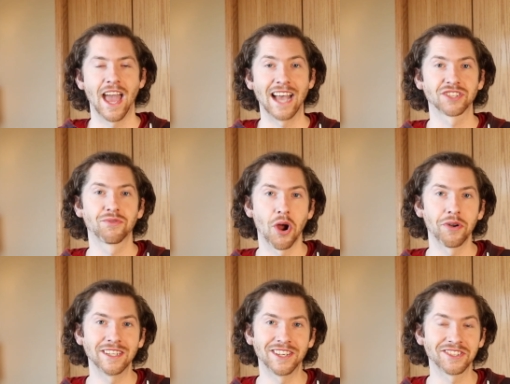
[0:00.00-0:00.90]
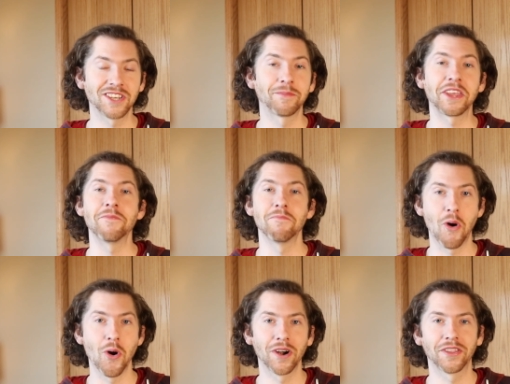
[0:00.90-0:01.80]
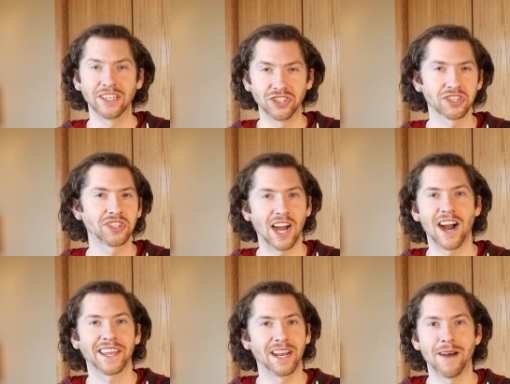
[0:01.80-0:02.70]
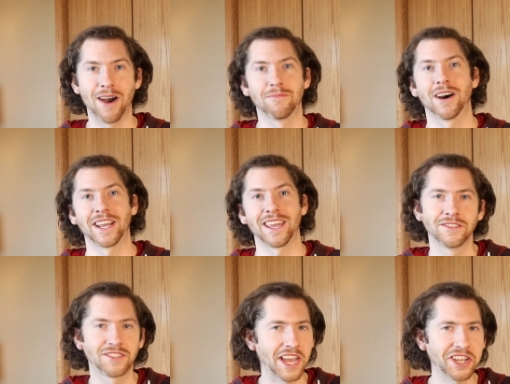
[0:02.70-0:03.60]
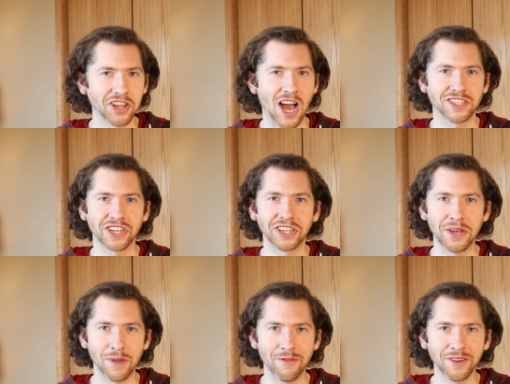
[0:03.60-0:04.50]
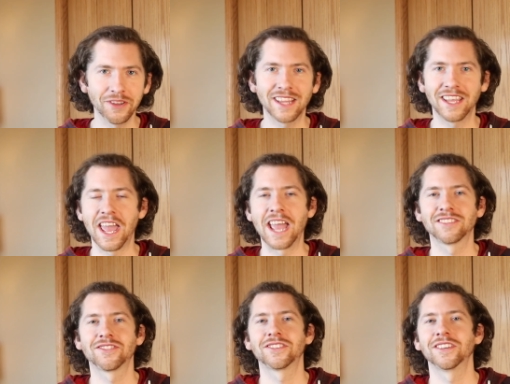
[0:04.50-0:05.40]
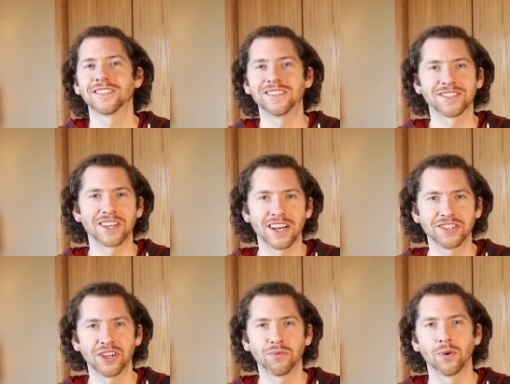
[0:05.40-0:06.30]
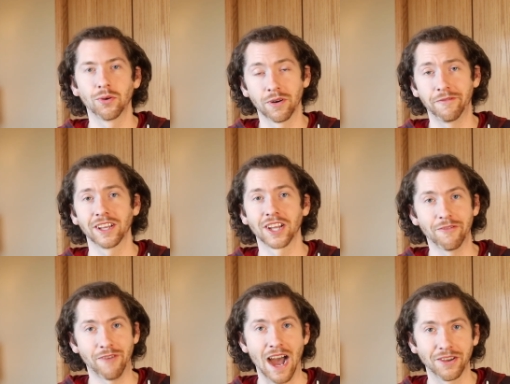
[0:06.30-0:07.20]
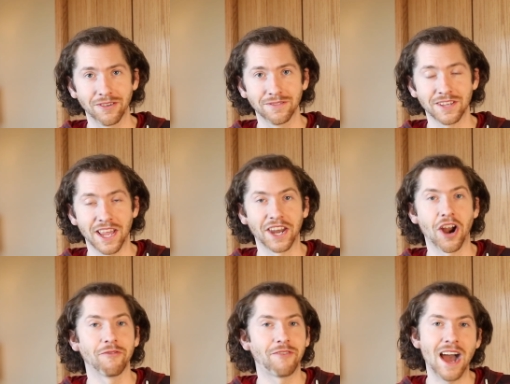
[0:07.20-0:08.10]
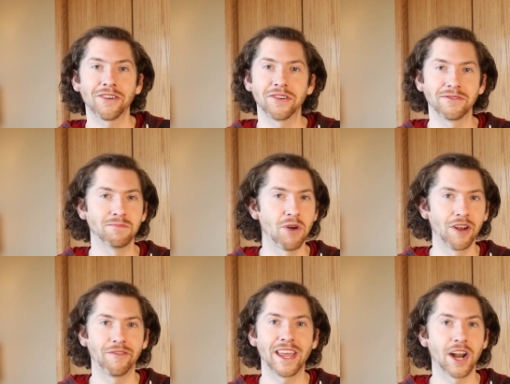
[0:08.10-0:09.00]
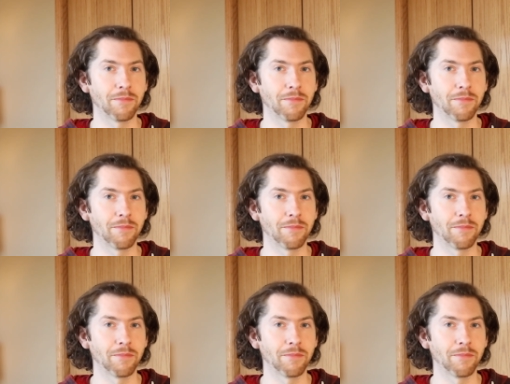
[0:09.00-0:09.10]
has grown into something more than just talking about money. Psychologically, we feel that the answer to this discussion will reveal our values, and our values motivate our